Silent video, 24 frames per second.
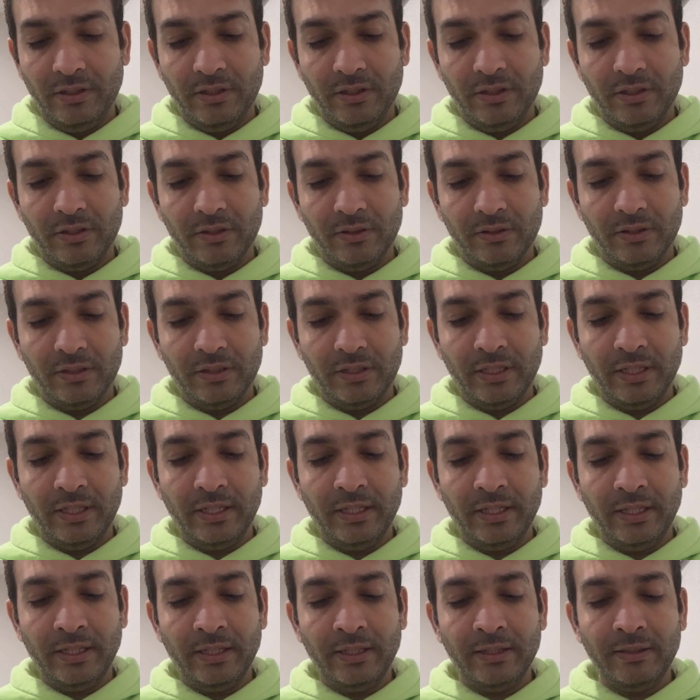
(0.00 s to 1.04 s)
do the
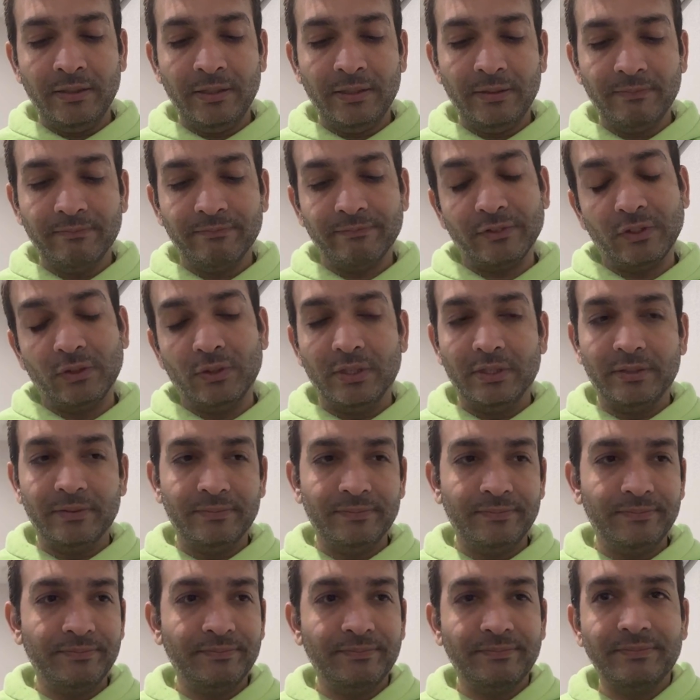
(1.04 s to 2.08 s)
thing. Well,
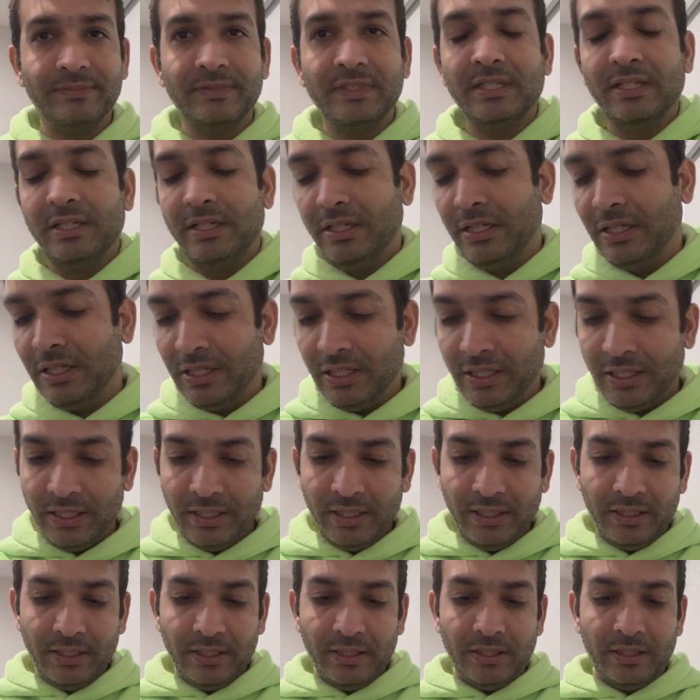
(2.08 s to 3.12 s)

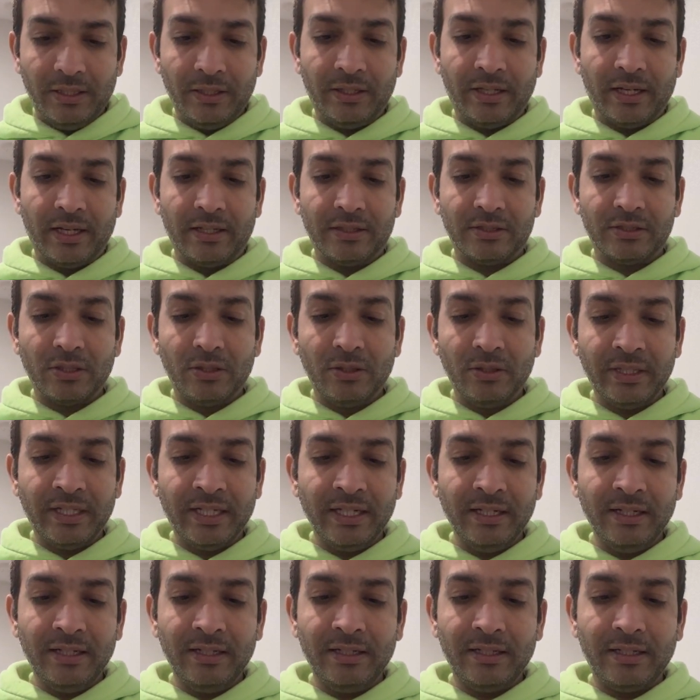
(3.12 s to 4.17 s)
okay, so
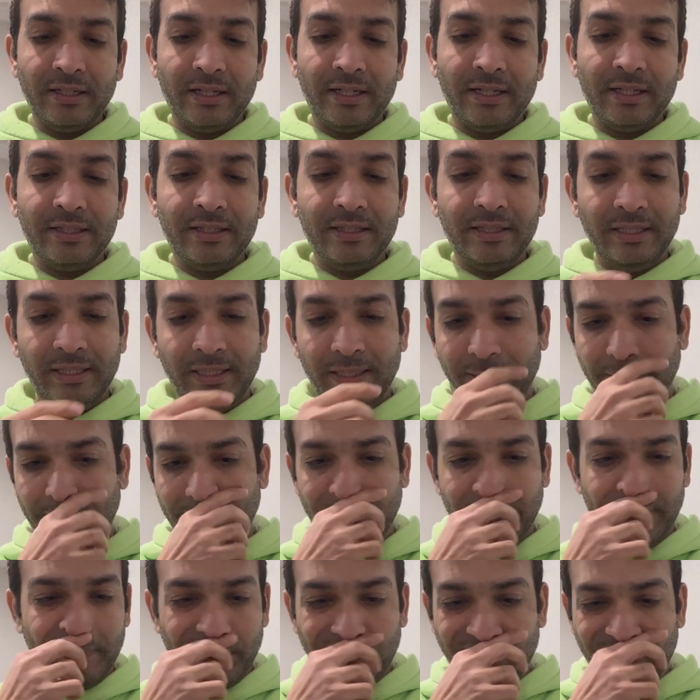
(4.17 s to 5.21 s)
looking at
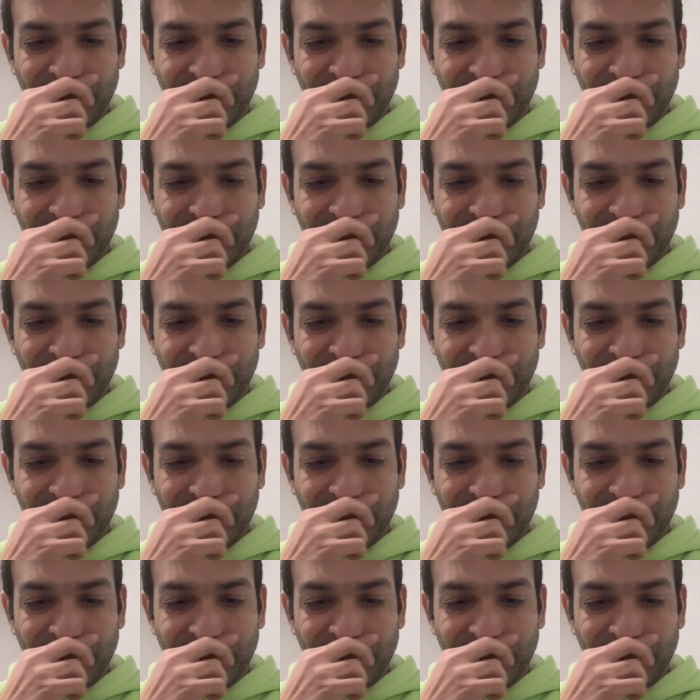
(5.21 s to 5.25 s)
the